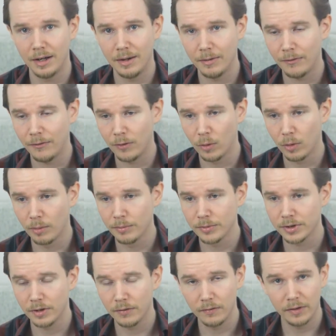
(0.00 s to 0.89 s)

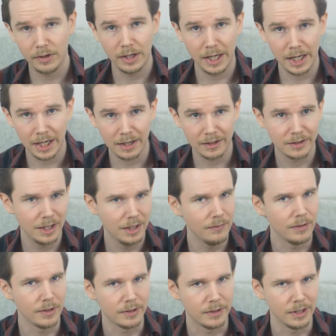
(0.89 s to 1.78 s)
forms of
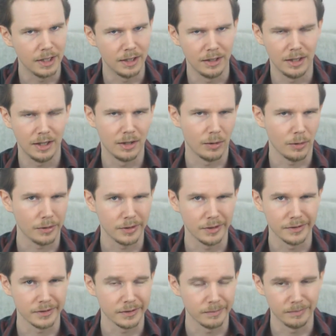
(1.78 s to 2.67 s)
negativity in
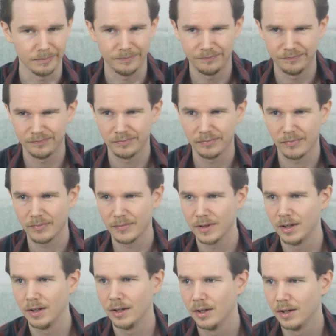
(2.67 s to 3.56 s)
autism.
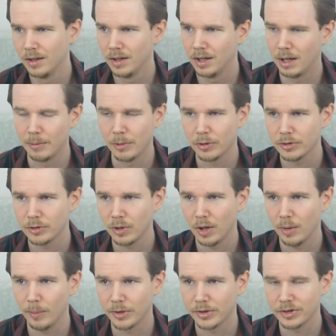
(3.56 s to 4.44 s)
I'm not sure
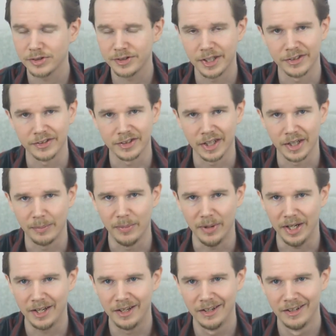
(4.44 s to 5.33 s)
how much sense that
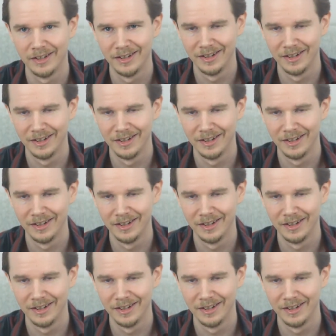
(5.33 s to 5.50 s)
made.